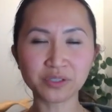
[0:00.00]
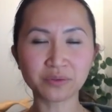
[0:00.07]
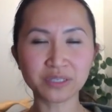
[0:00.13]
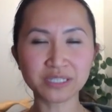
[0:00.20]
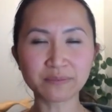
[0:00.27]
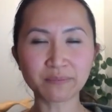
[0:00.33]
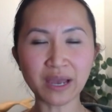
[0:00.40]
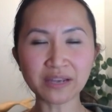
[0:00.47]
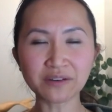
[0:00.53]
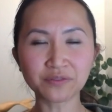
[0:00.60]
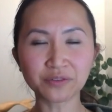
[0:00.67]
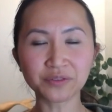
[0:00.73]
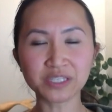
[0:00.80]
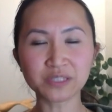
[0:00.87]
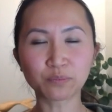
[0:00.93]
So this
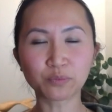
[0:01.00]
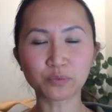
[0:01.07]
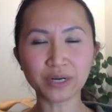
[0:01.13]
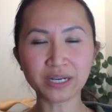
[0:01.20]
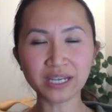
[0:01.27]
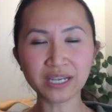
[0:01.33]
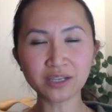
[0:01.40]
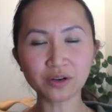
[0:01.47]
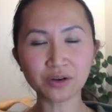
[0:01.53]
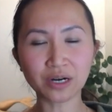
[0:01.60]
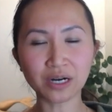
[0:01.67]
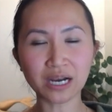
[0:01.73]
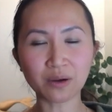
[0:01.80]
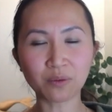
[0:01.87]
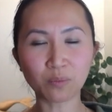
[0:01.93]
mindfulness, bringing
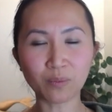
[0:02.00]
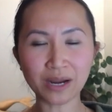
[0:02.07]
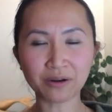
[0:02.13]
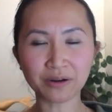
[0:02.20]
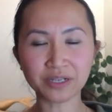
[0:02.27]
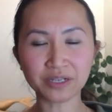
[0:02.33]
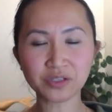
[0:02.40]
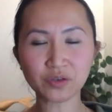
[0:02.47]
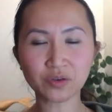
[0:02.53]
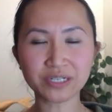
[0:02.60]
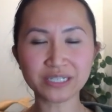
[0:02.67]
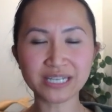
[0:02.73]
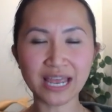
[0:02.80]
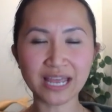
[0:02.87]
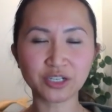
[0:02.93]
your awareness, your
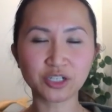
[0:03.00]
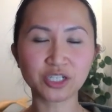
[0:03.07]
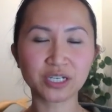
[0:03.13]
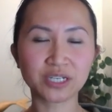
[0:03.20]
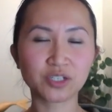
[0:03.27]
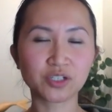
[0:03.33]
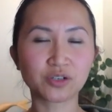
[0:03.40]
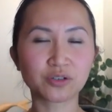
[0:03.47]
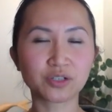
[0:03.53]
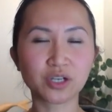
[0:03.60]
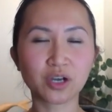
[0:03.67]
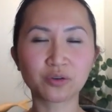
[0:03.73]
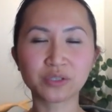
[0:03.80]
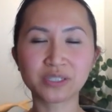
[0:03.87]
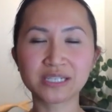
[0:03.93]
attention to your
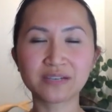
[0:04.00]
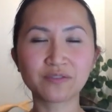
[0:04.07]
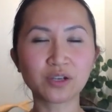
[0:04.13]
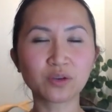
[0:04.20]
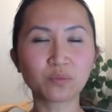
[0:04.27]
toes. See if you